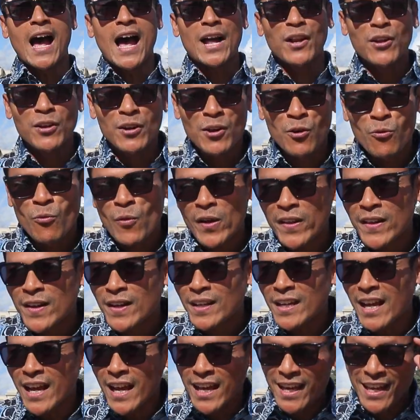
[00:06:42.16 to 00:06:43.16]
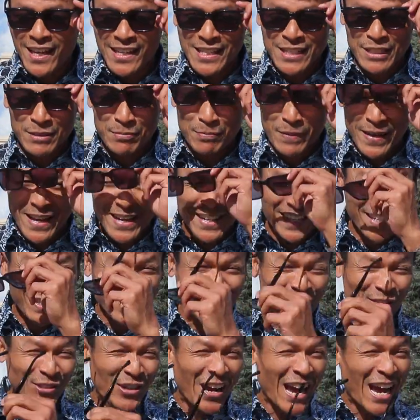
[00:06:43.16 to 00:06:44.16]
I don't know whether it's better
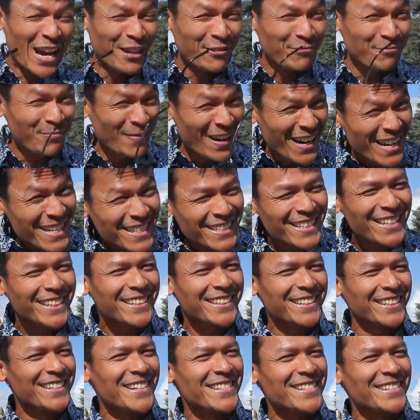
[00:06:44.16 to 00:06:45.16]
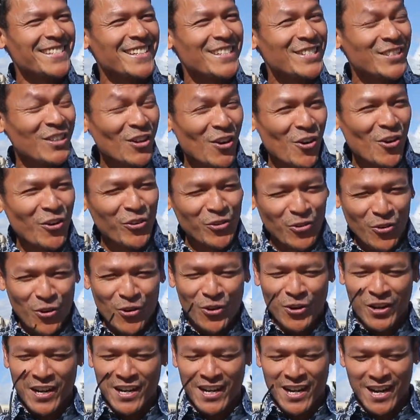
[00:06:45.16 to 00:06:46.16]
to have my sunglasses on
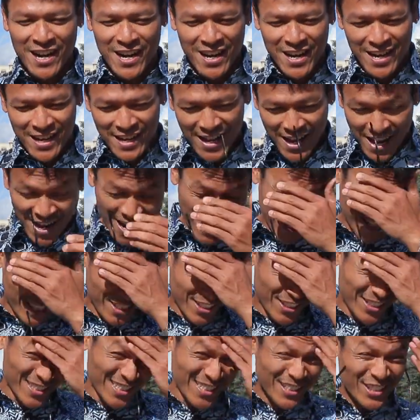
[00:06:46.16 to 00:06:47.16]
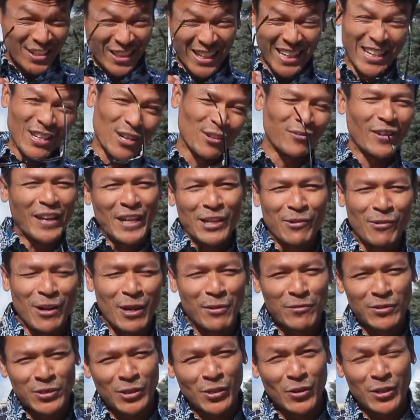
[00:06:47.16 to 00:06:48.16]
or I take it off
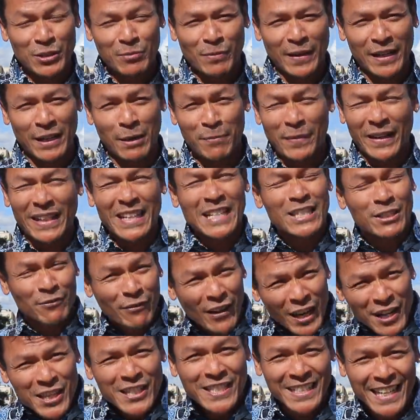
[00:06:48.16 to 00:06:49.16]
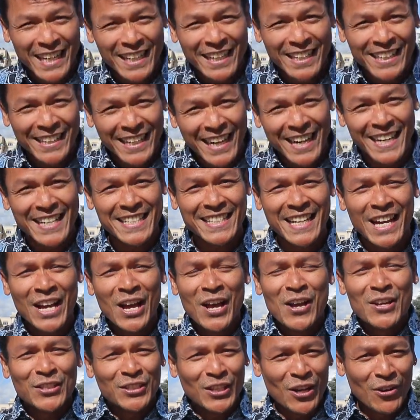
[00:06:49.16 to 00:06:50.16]
anyway, so it's better. But it's very sunny, guys.
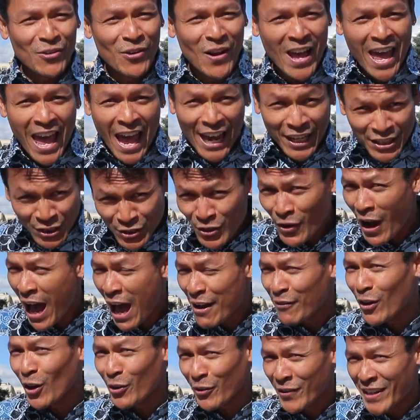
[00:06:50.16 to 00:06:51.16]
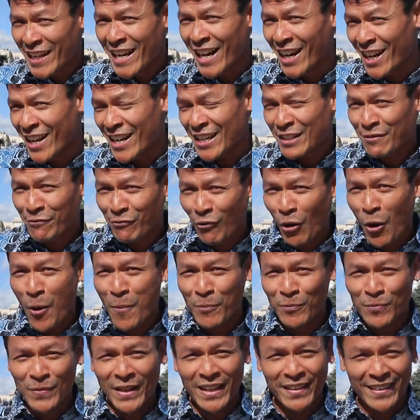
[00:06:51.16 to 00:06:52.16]
So as you have already heard
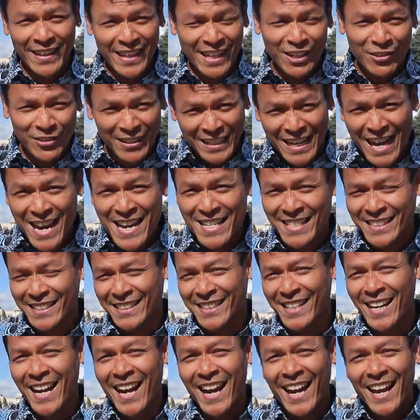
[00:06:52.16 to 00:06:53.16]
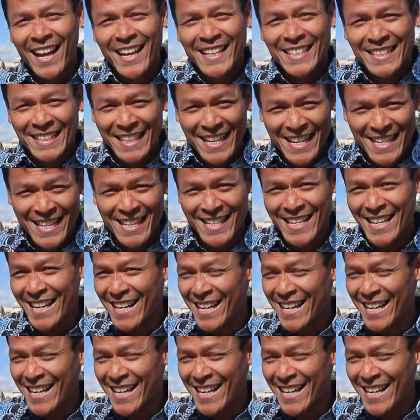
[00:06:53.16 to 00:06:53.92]
from the organizer, she